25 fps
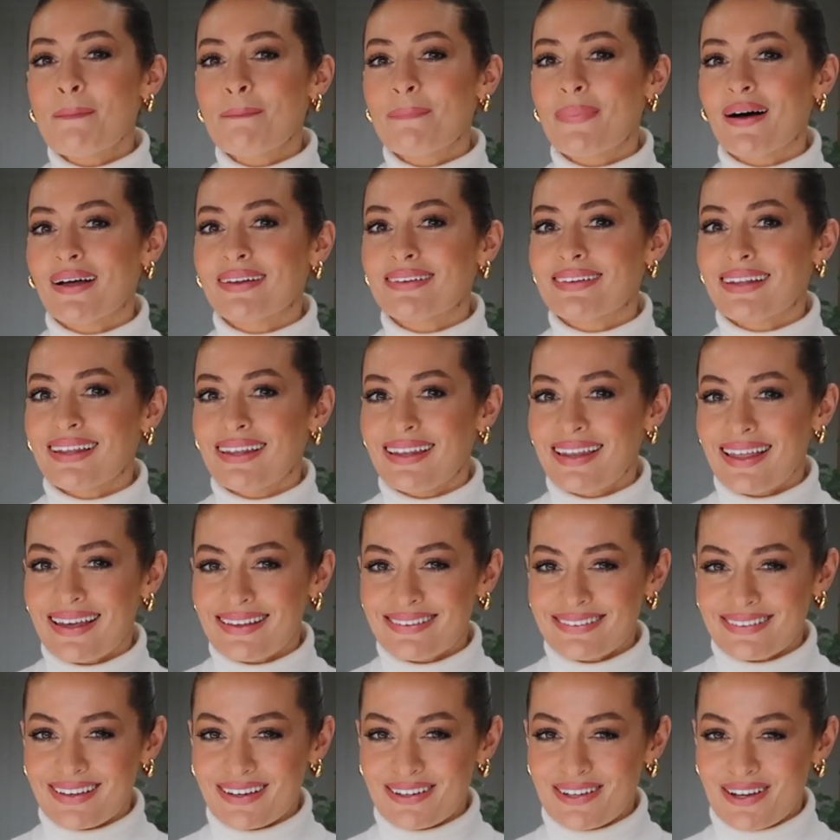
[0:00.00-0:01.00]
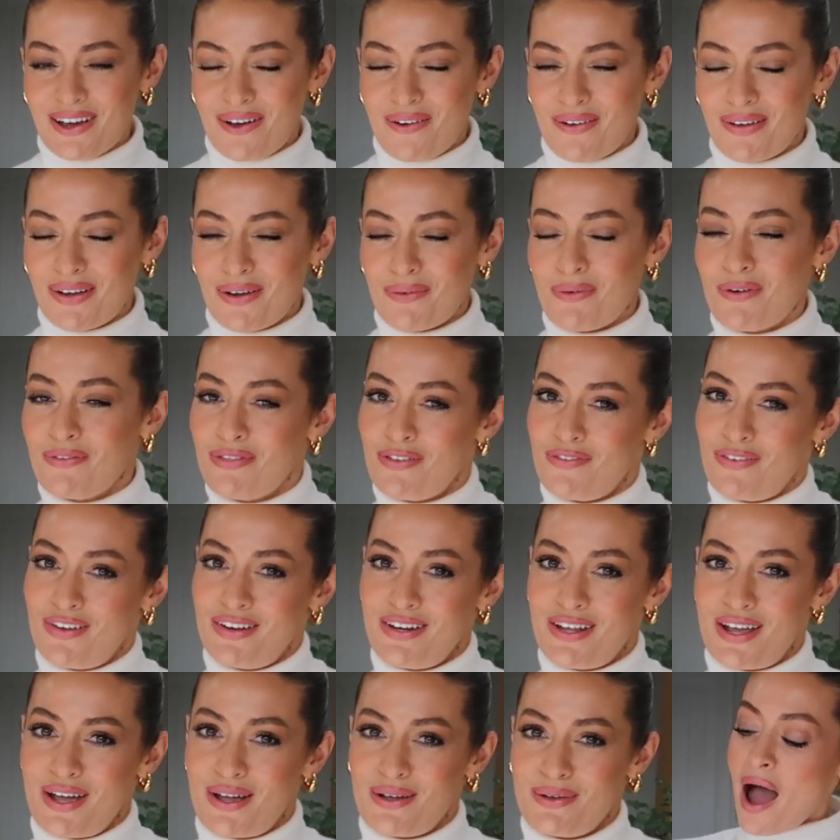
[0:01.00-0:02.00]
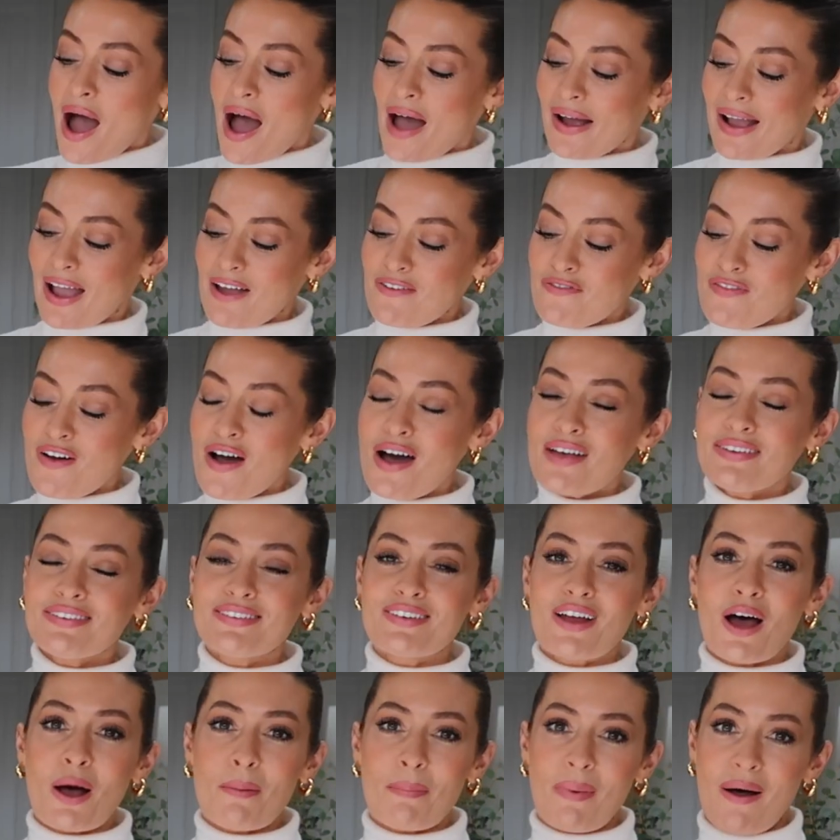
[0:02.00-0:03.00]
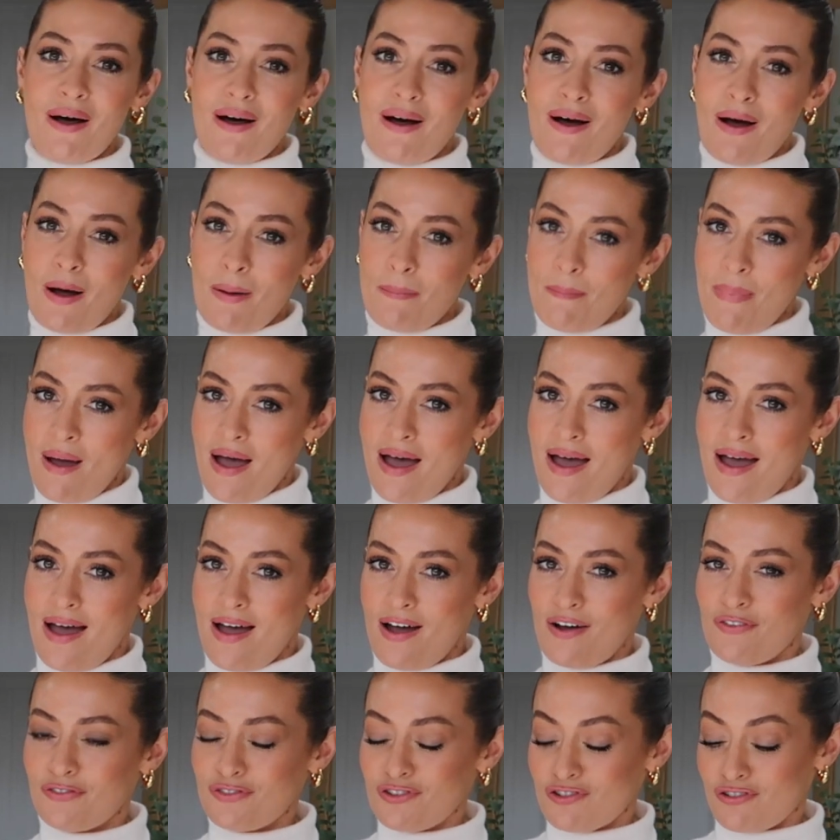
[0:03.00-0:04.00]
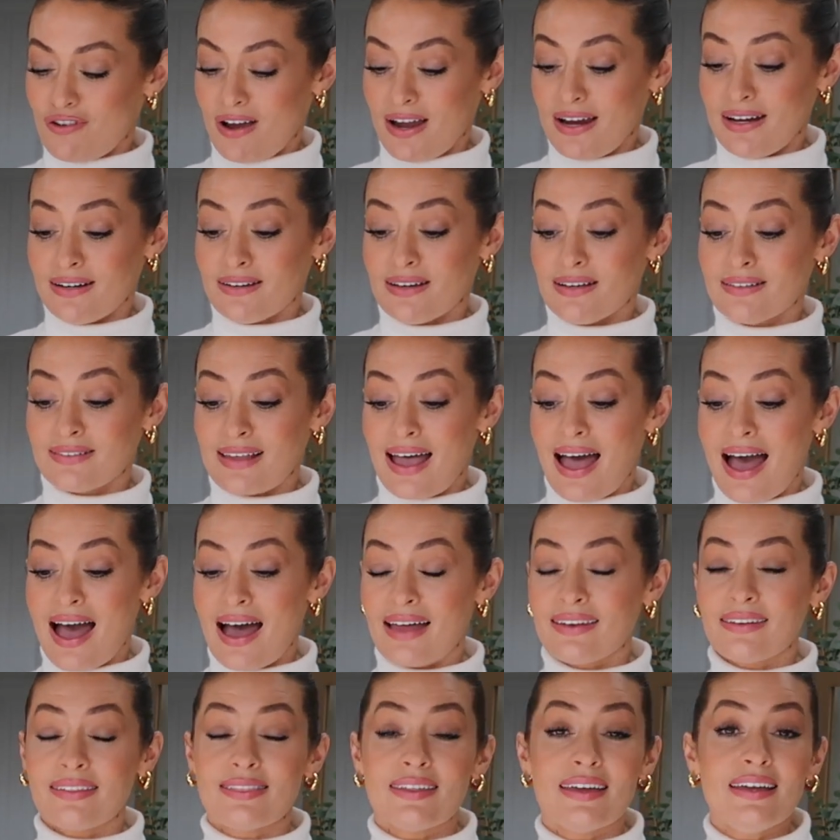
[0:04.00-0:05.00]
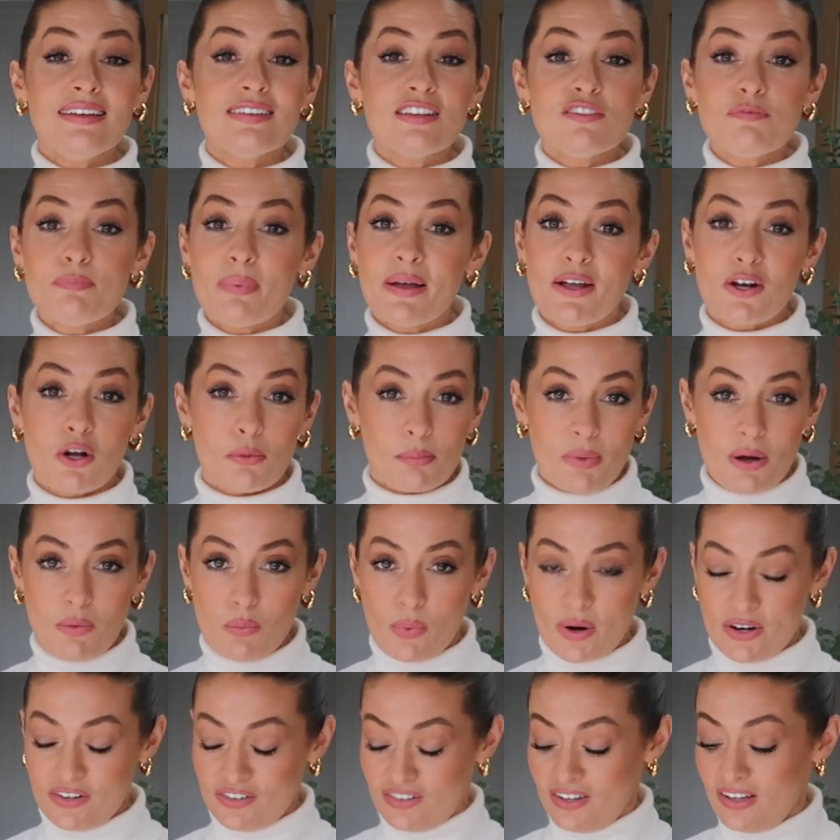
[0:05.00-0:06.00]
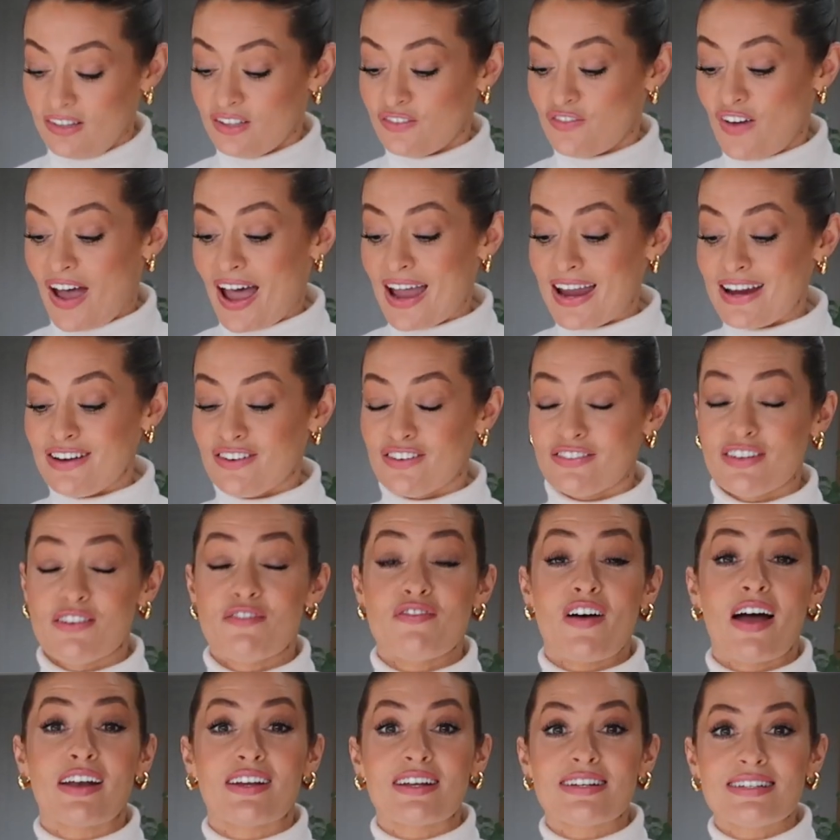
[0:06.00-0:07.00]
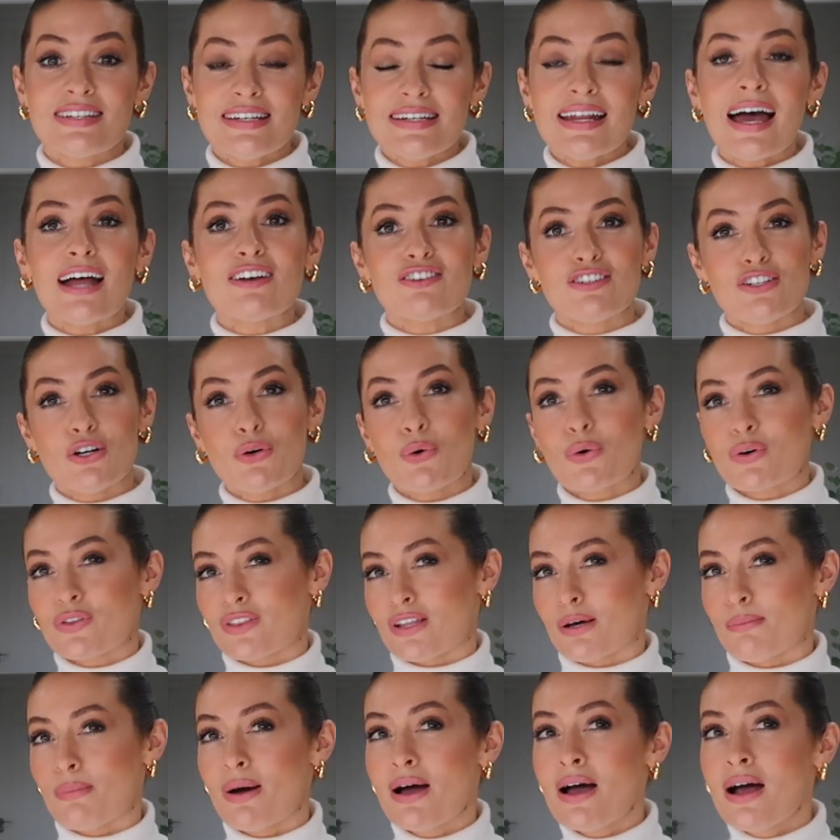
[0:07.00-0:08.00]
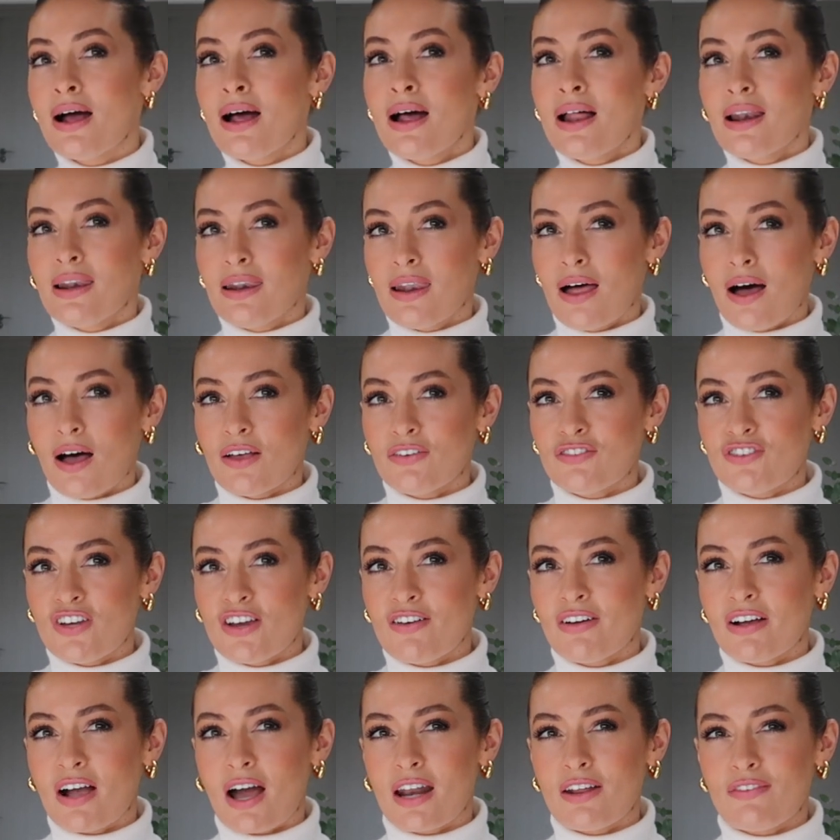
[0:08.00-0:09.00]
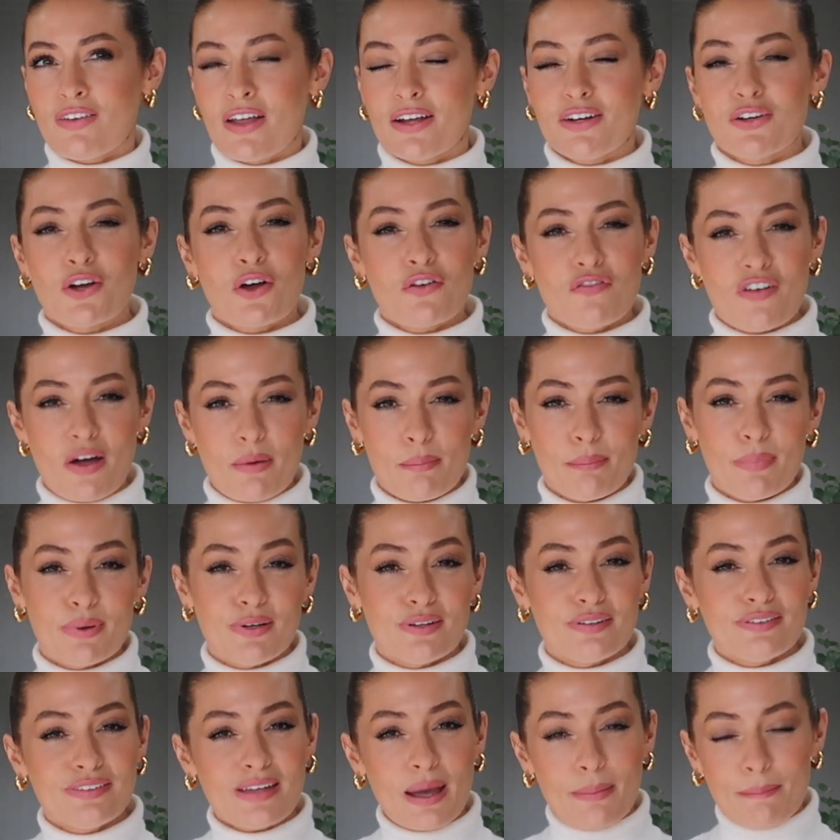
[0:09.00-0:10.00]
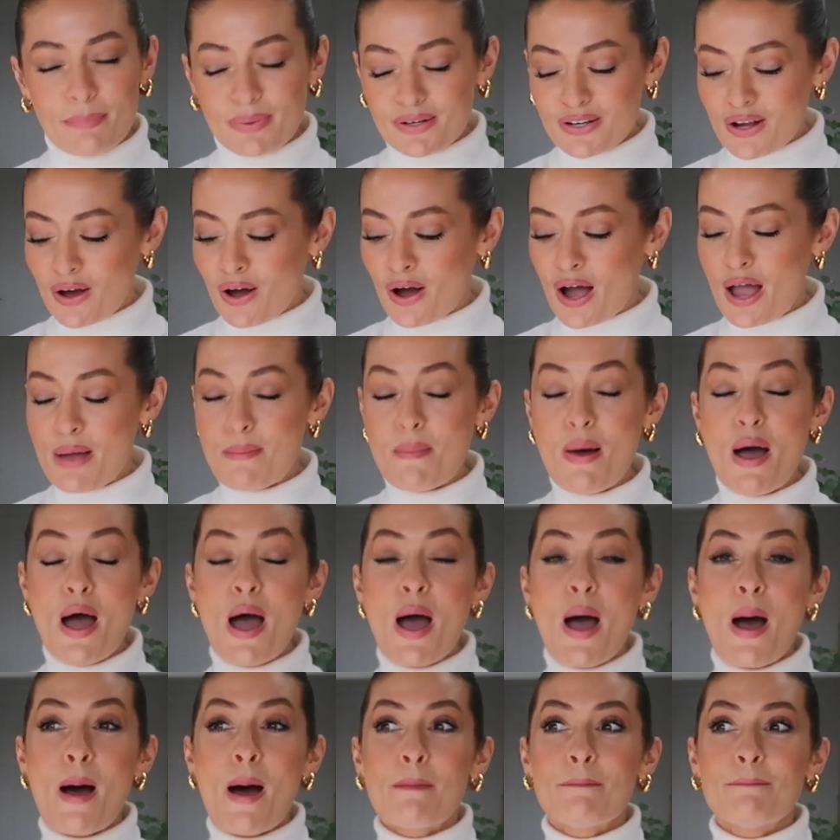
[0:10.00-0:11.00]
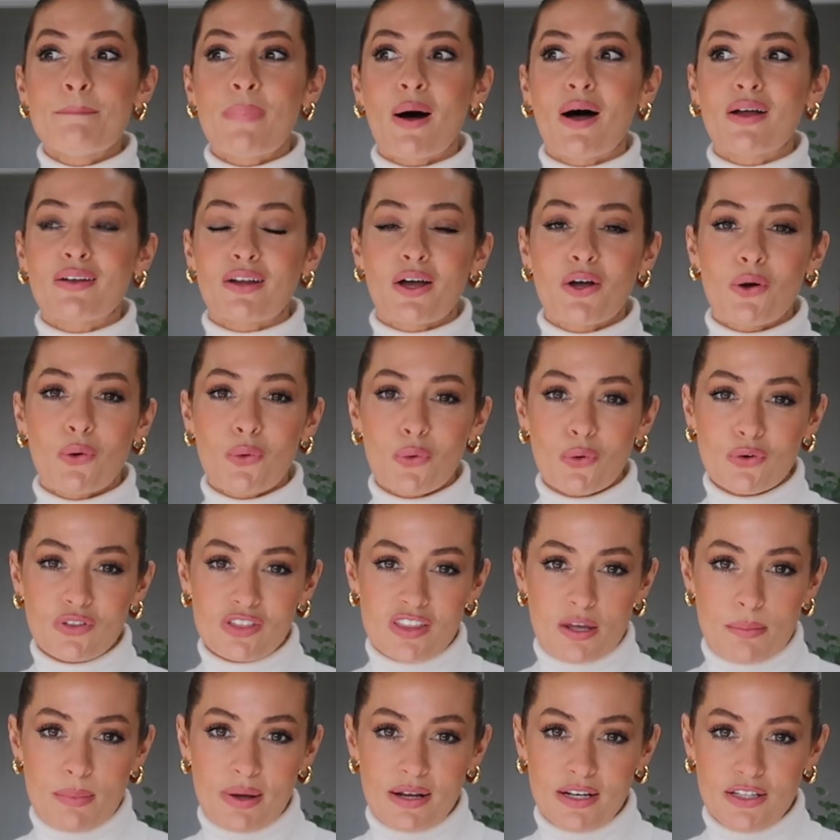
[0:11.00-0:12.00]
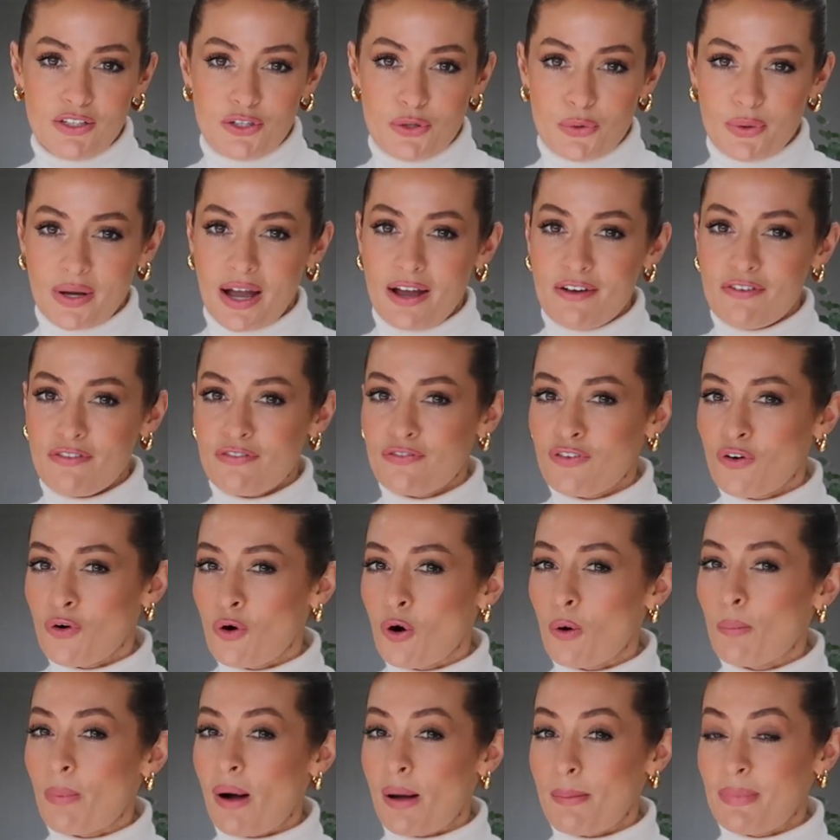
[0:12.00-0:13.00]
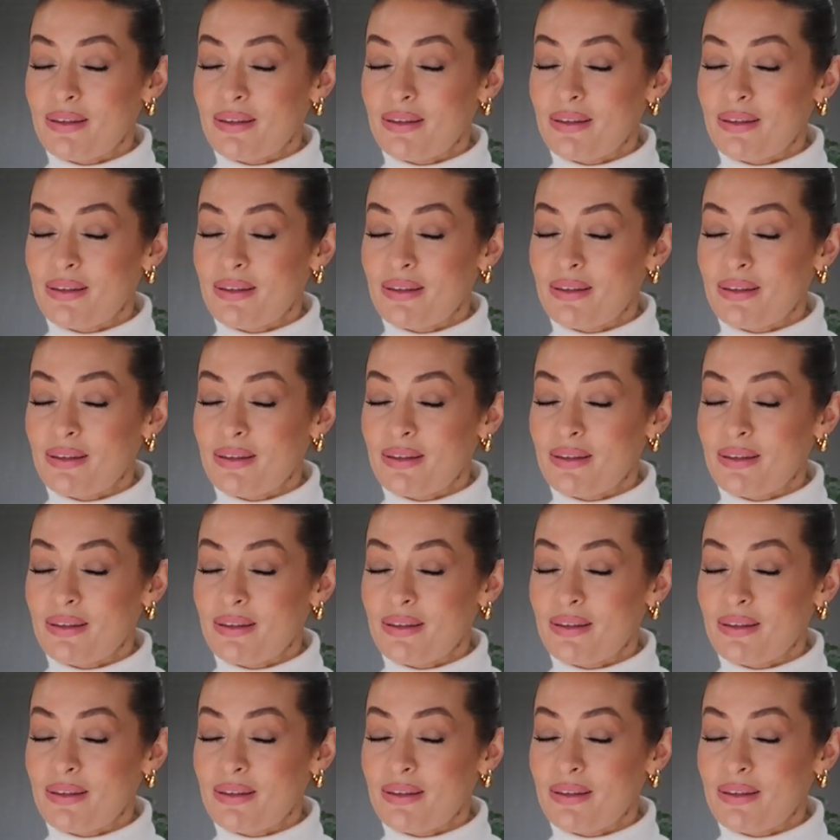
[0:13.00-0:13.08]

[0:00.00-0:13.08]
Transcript: But let's get going with the video. Okay, first up are a pair of trainers and these have been on my wish list for ages. And in fact, I did actually order them last year in kind of like November, December time, but I ordered them in a UK four by